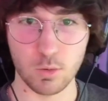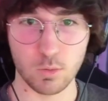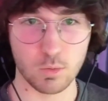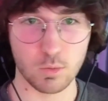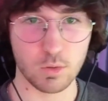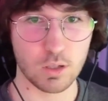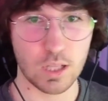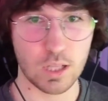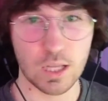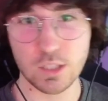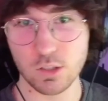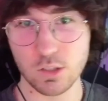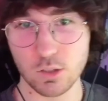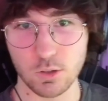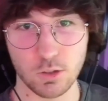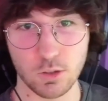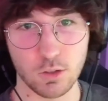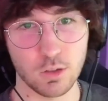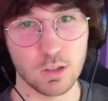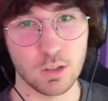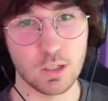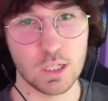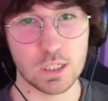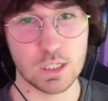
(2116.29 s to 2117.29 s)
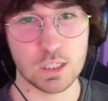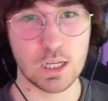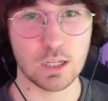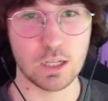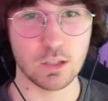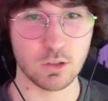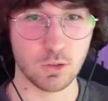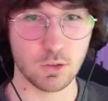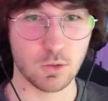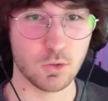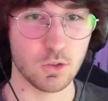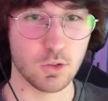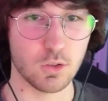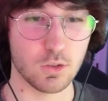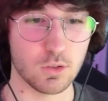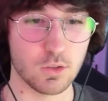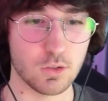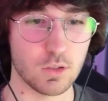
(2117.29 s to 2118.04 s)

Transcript: classical intent solutions